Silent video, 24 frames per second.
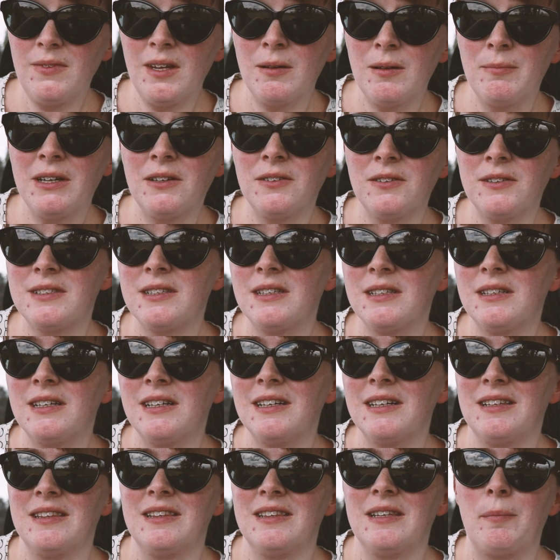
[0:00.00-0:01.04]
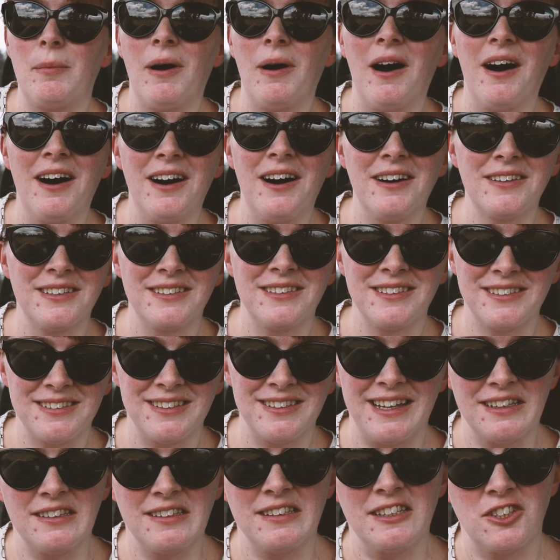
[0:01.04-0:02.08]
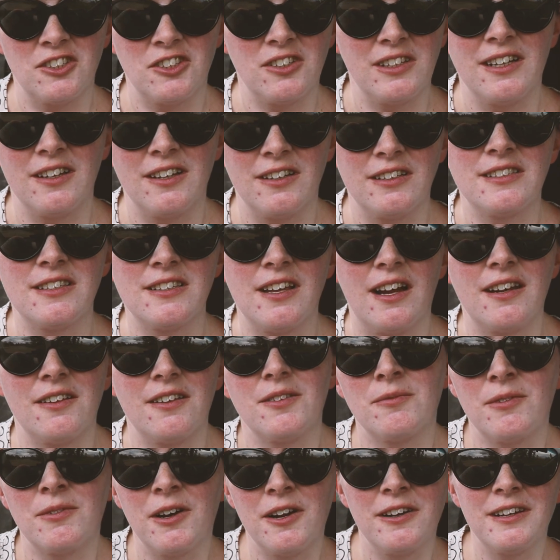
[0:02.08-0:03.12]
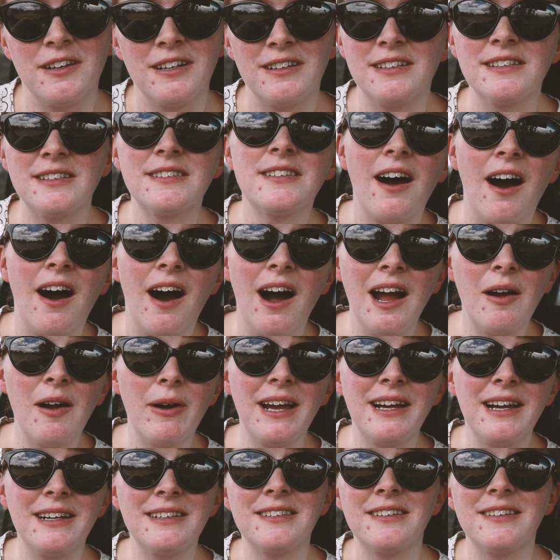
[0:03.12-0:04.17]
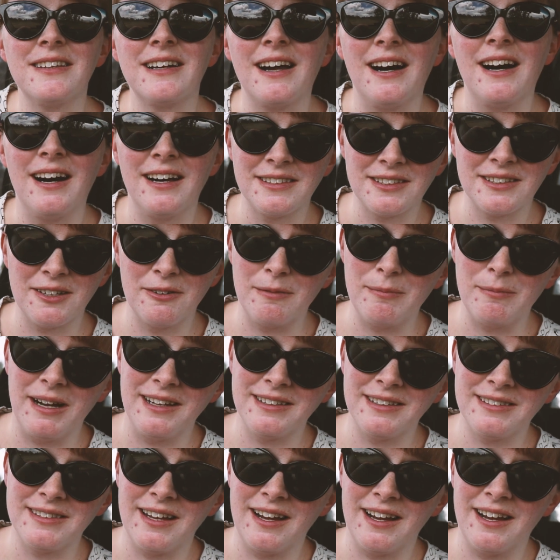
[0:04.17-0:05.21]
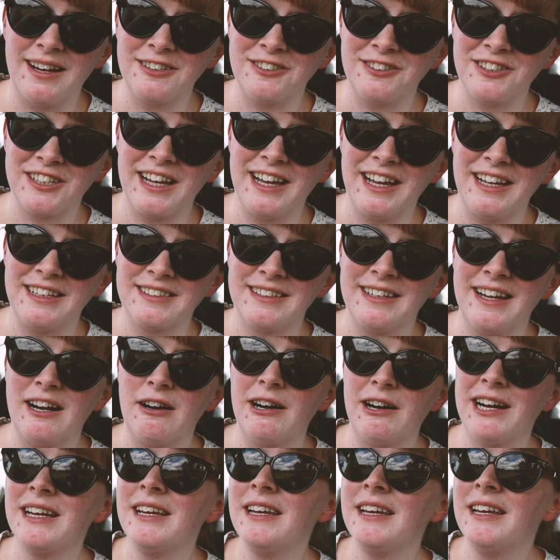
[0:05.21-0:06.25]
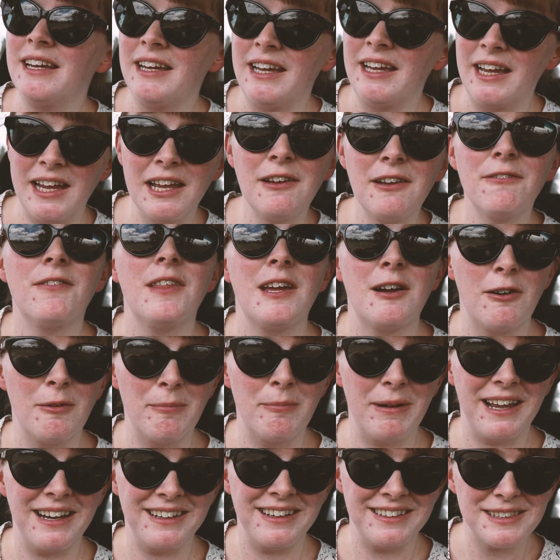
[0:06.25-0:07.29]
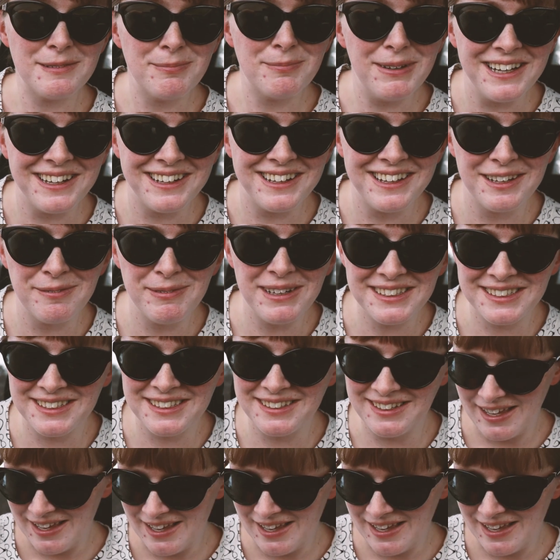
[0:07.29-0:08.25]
because the path is like literally on the side of the road, and it's a highway, so the car's going past at 100 km an hour if they're obeying the speed limit.